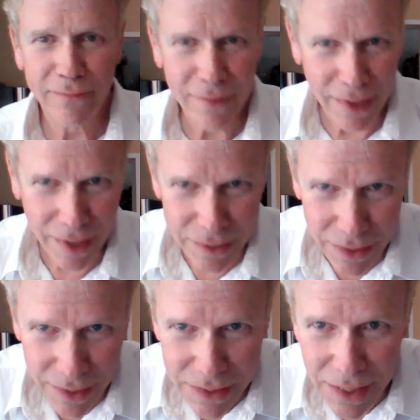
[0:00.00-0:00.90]
Yeah,
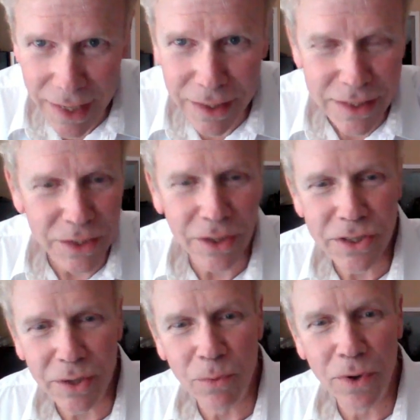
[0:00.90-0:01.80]
this side doesn't
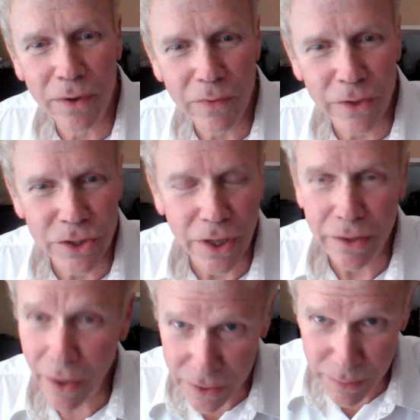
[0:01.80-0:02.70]
usually work for the show.
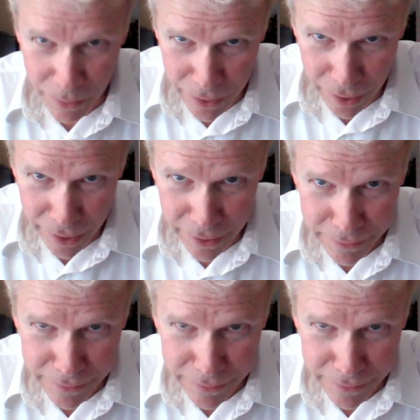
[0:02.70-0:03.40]
No, it's my real hair.